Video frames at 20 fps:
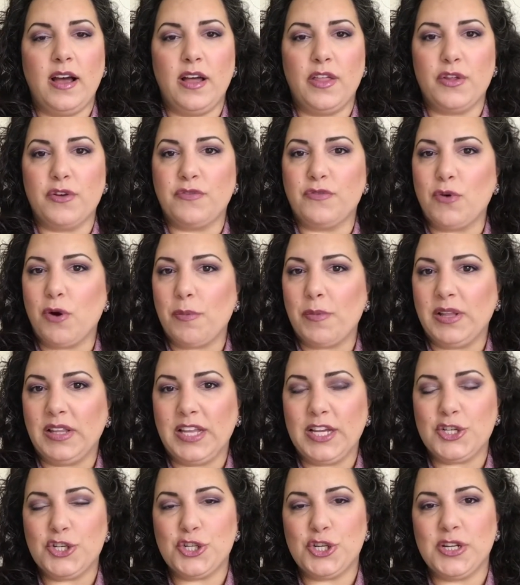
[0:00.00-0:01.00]
their
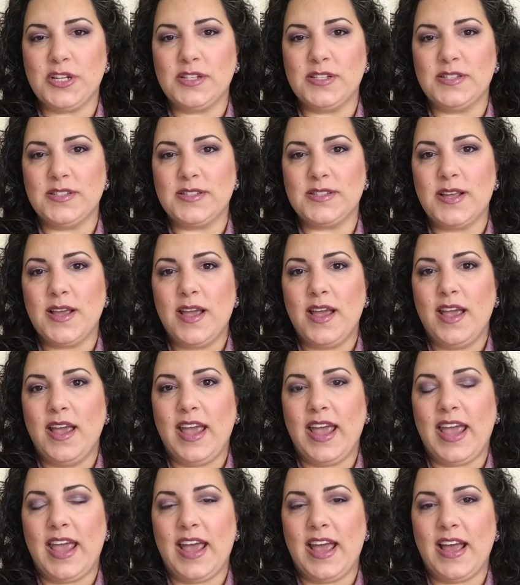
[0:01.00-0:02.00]
formulations
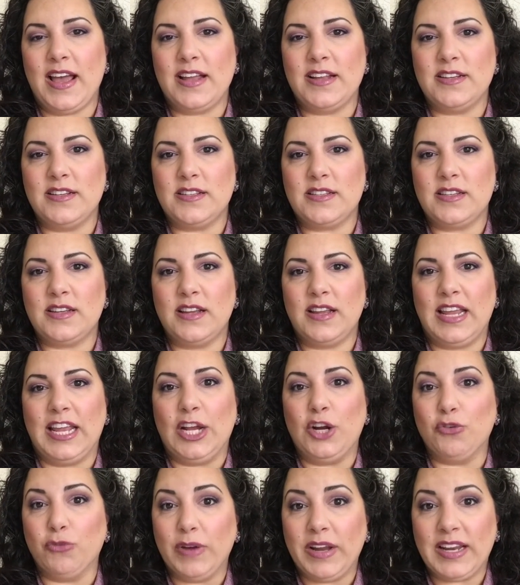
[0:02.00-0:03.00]
and
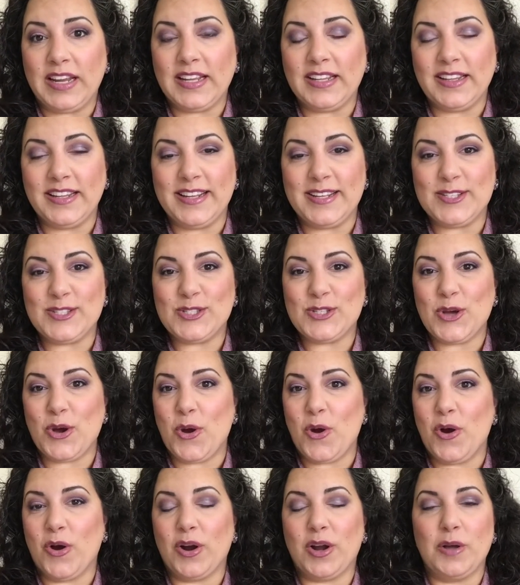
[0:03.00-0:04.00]
ingredient lists
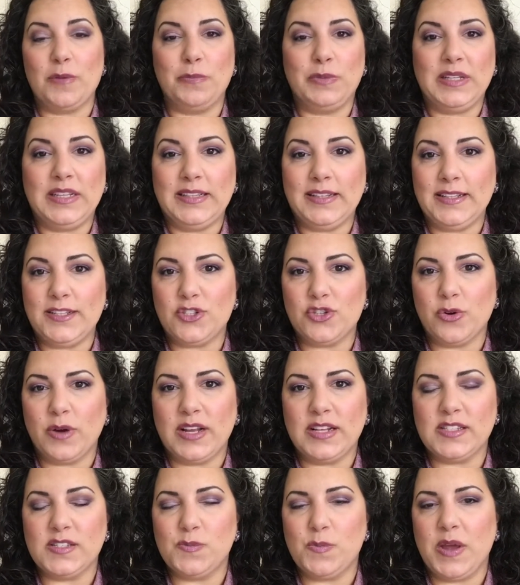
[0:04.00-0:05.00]
are completely
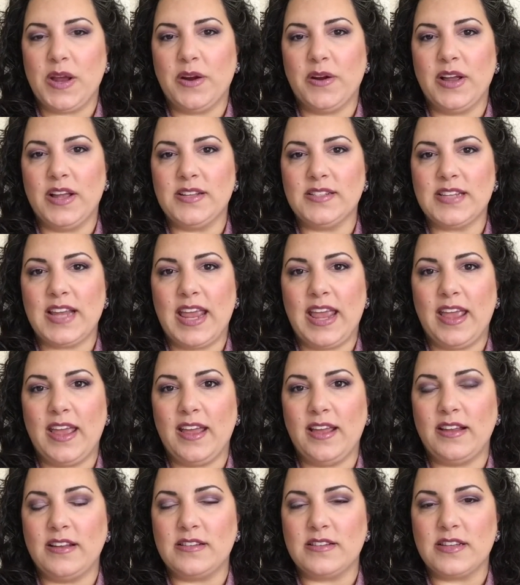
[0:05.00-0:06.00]
transparent
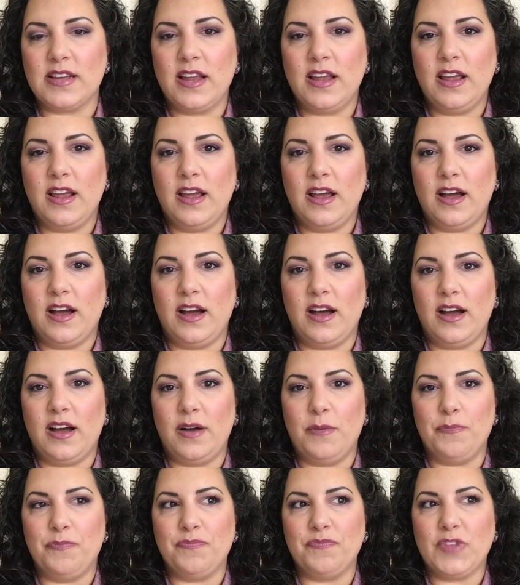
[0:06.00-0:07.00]
and
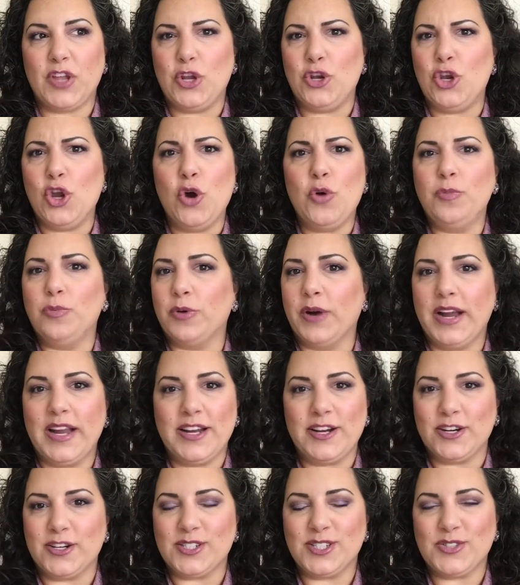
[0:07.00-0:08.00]

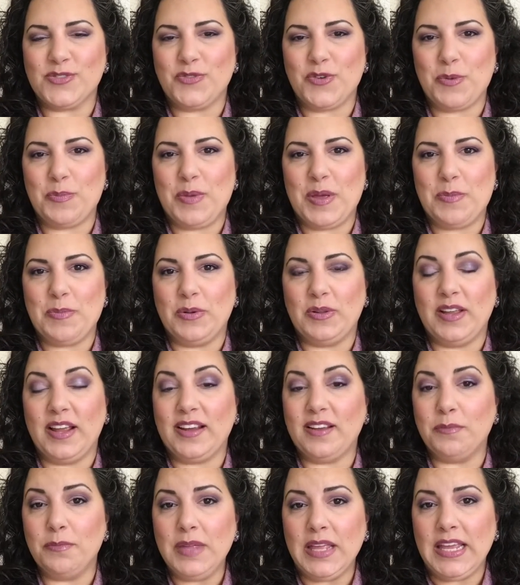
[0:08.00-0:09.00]
no-brainers for people
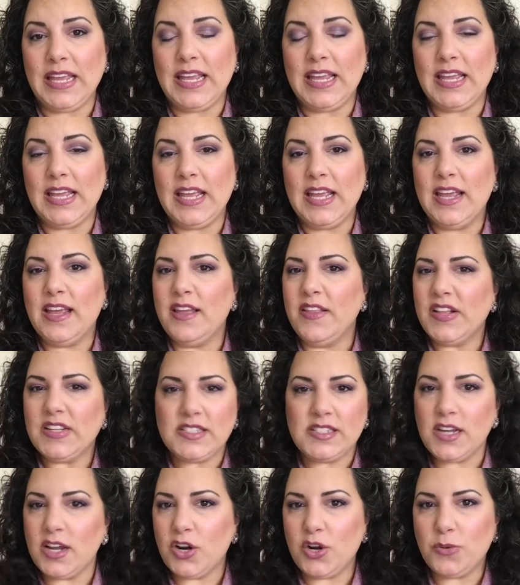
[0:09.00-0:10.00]
like me,
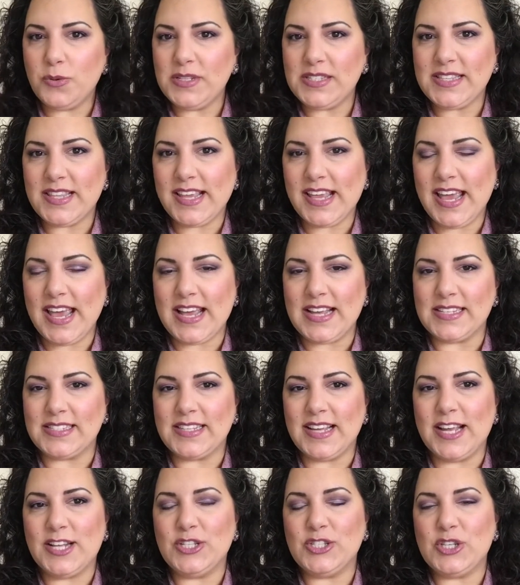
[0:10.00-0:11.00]
that's not always the
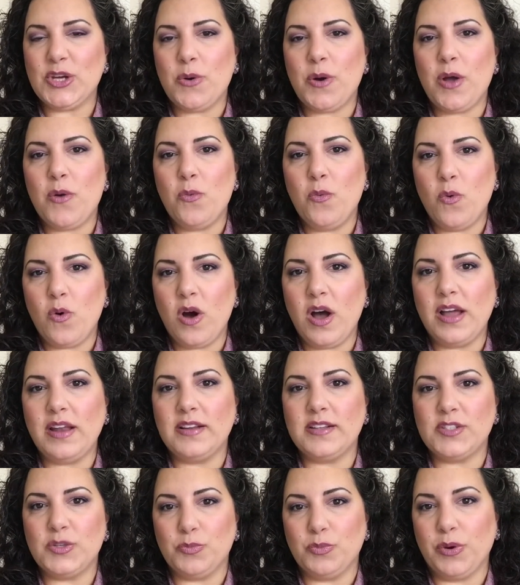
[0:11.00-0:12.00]
case. And so I
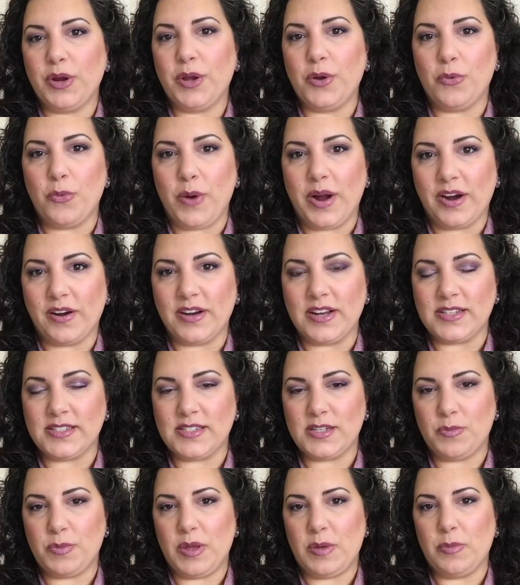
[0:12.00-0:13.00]
want to bring awareness
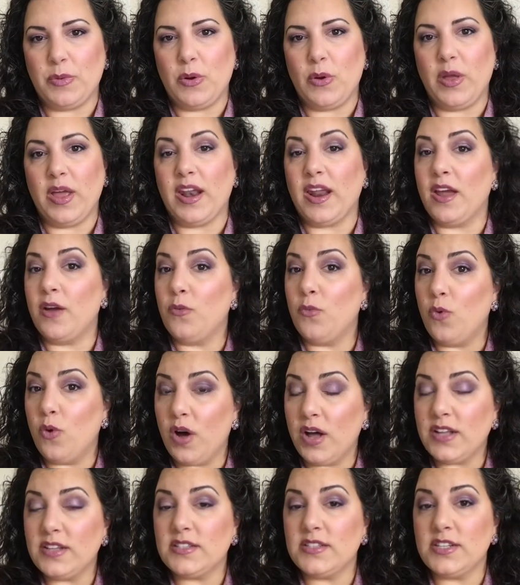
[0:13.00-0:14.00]
to people, and I
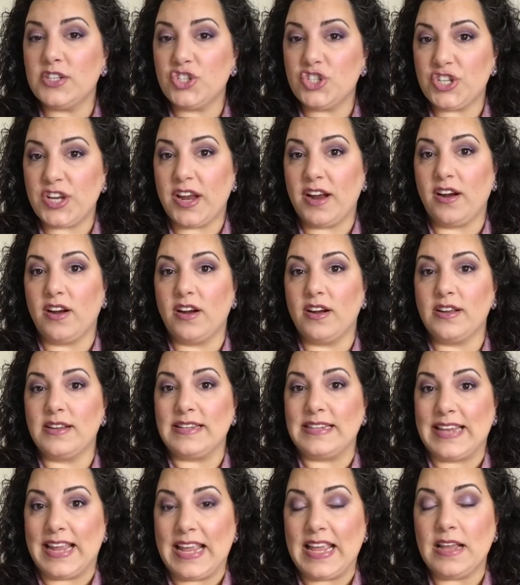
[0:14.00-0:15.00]
want to share
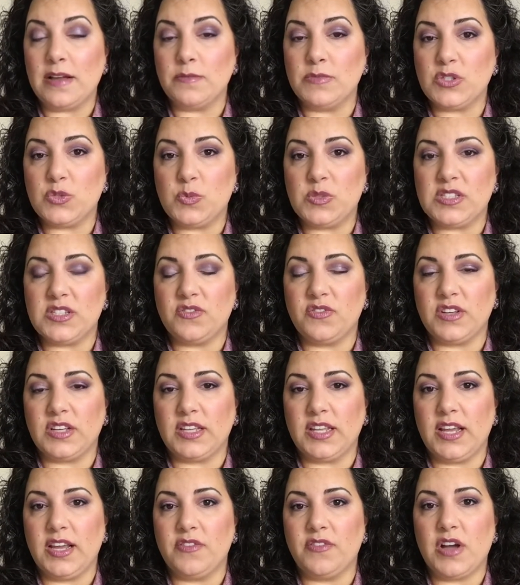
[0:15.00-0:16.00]
names
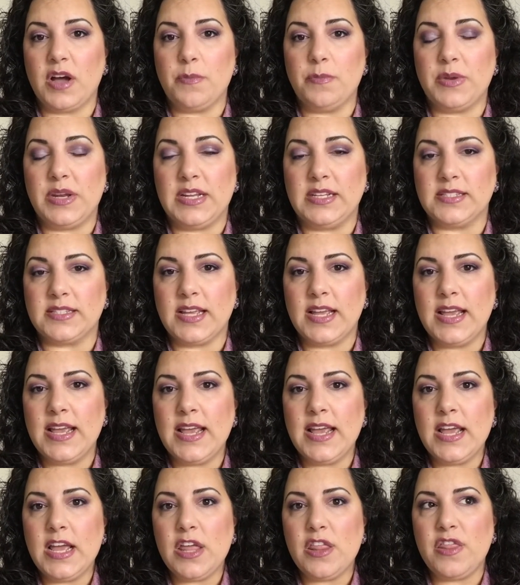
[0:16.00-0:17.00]
specifically of companies
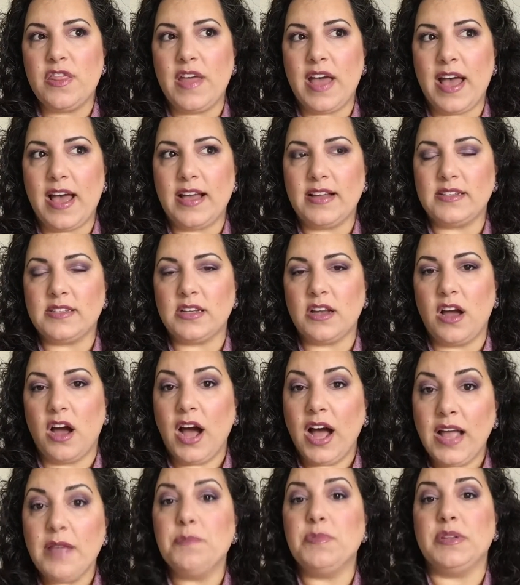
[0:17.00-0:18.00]
that
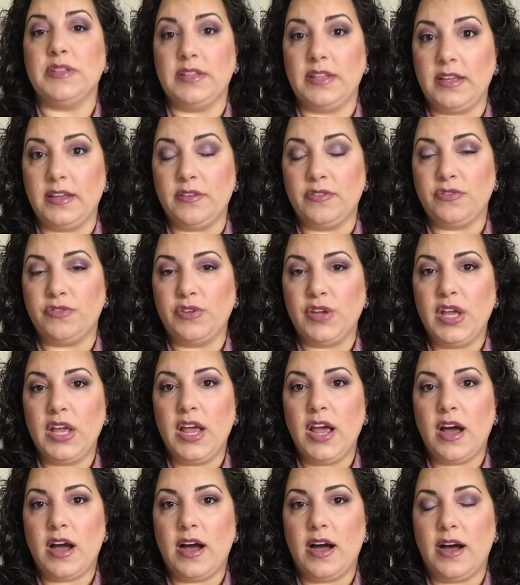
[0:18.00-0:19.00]
I believe
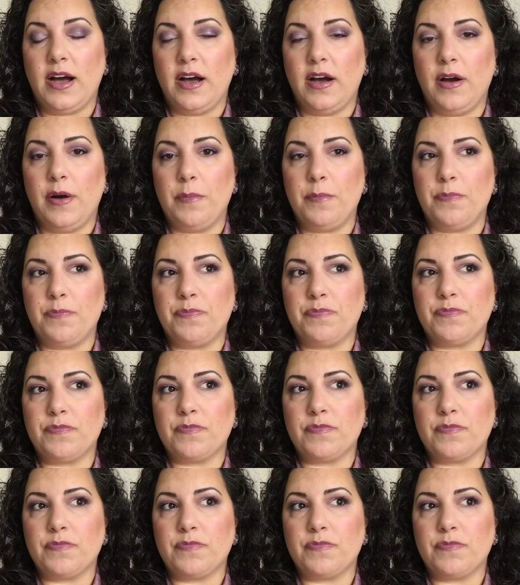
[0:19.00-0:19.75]
aren't